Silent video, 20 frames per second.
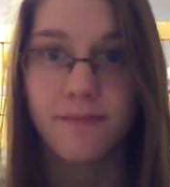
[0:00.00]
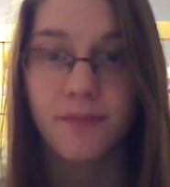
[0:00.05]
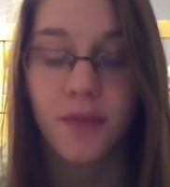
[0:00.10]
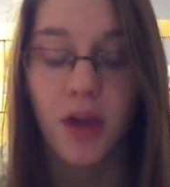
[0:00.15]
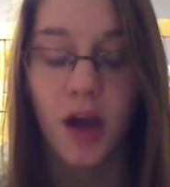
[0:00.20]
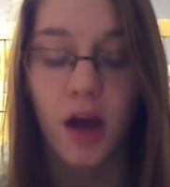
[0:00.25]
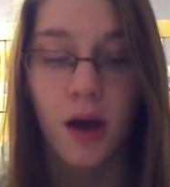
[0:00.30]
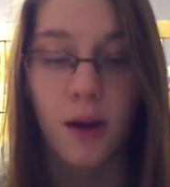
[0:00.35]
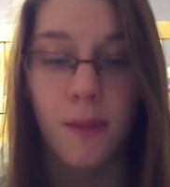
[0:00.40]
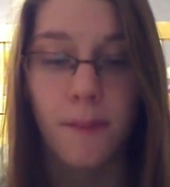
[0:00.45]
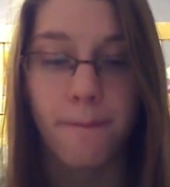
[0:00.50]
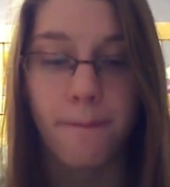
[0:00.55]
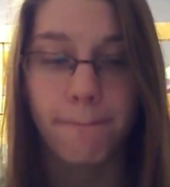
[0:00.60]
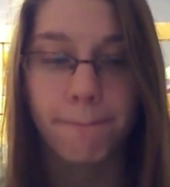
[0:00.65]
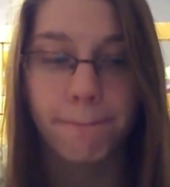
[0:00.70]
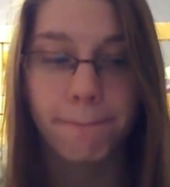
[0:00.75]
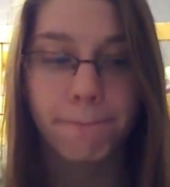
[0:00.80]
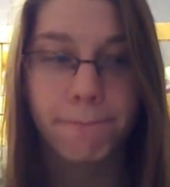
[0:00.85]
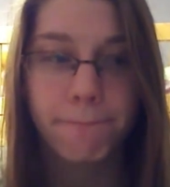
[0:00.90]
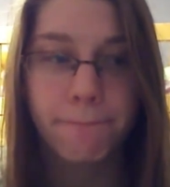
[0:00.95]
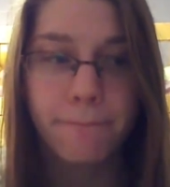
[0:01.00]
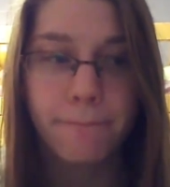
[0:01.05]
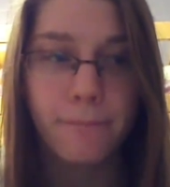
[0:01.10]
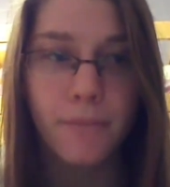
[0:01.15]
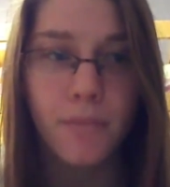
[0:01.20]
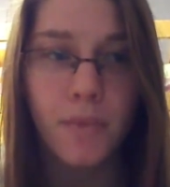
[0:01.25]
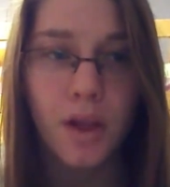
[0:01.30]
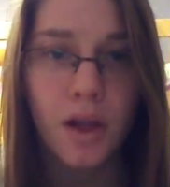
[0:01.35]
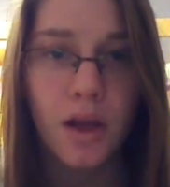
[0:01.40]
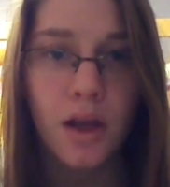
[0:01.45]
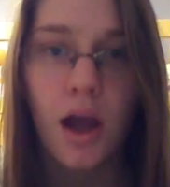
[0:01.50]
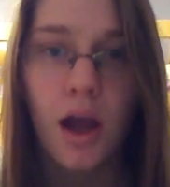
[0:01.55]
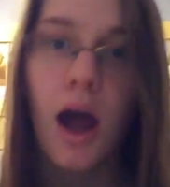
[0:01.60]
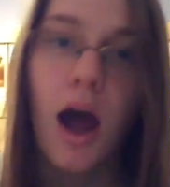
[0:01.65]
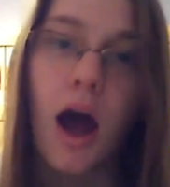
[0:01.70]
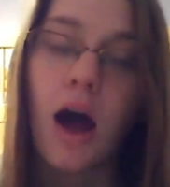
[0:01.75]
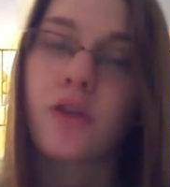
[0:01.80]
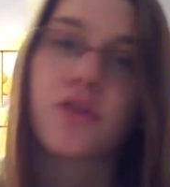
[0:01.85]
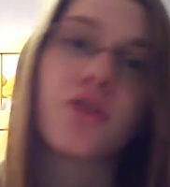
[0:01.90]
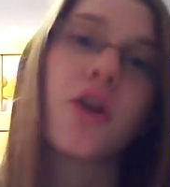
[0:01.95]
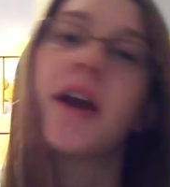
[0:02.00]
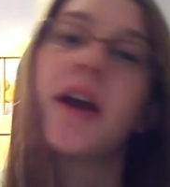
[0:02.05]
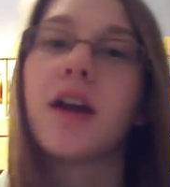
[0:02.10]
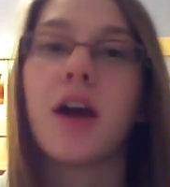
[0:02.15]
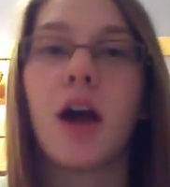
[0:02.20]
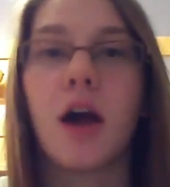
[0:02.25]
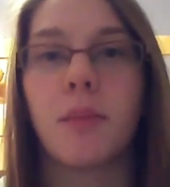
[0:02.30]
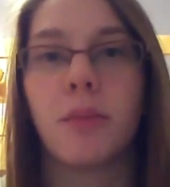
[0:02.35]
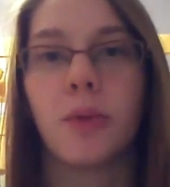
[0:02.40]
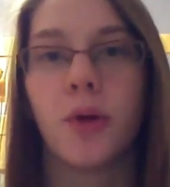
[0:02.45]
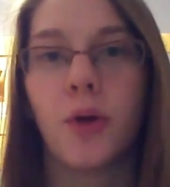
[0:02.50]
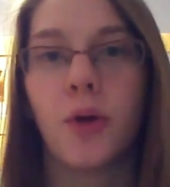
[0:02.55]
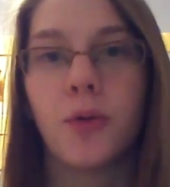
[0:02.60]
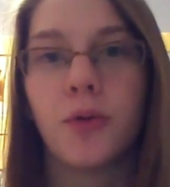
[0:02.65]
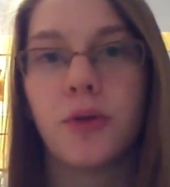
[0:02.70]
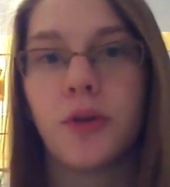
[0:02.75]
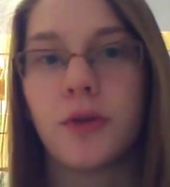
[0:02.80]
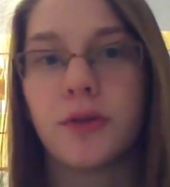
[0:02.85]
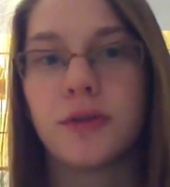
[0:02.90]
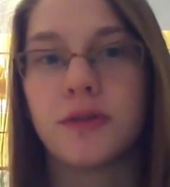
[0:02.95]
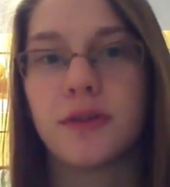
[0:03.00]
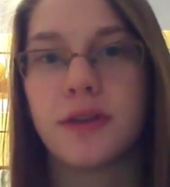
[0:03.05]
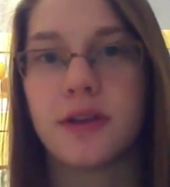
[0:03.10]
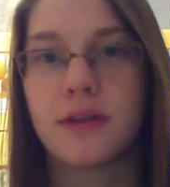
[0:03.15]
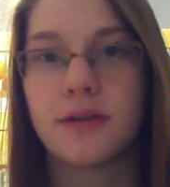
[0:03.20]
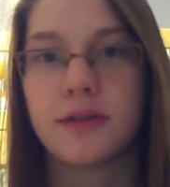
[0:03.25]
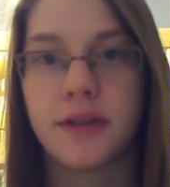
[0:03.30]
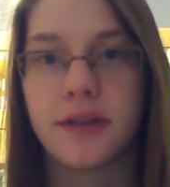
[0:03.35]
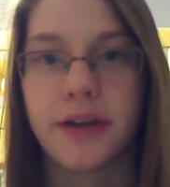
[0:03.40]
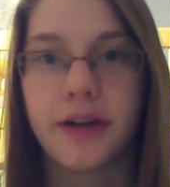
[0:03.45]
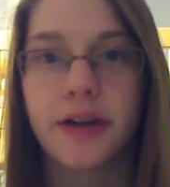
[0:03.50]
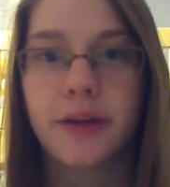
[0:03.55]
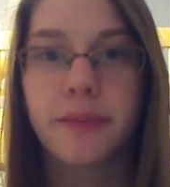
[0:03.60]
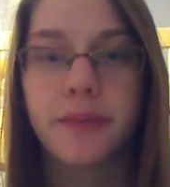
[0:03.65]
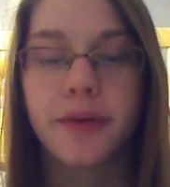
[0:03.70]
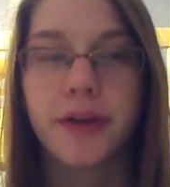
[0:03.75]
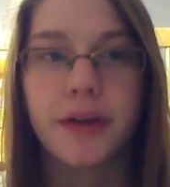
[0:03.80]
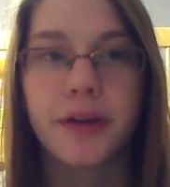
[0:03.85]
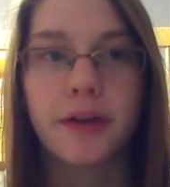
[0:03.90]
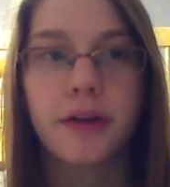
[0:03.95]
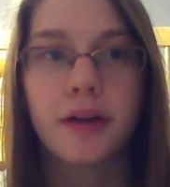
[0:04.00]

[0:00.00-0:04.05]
I'll try to upload those videos later, but